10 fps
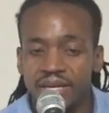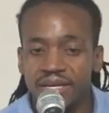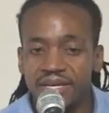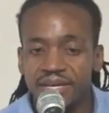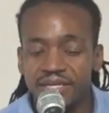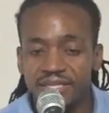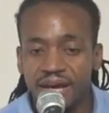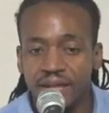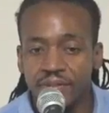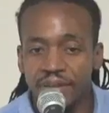King
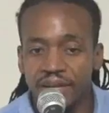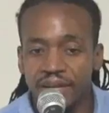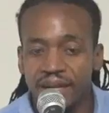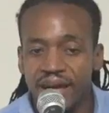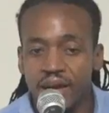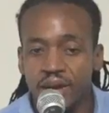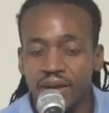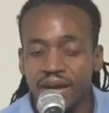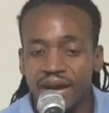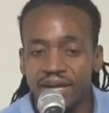Solomon and how
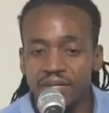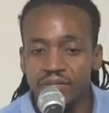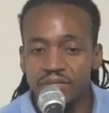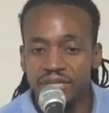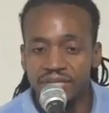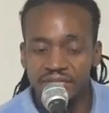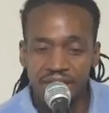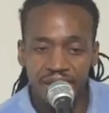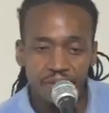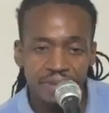God used King
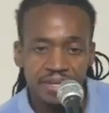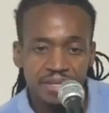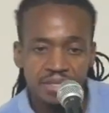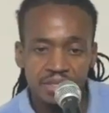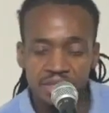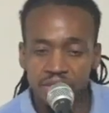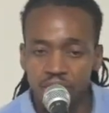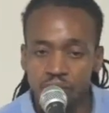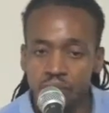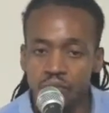Solomon
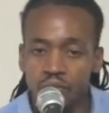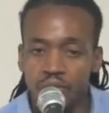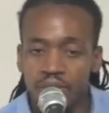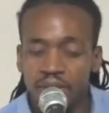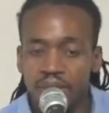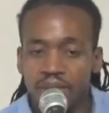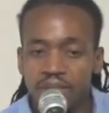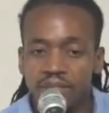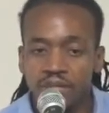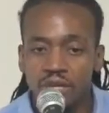to
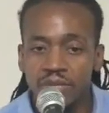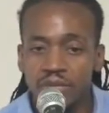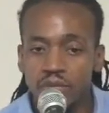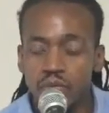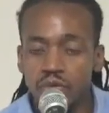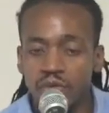determine who the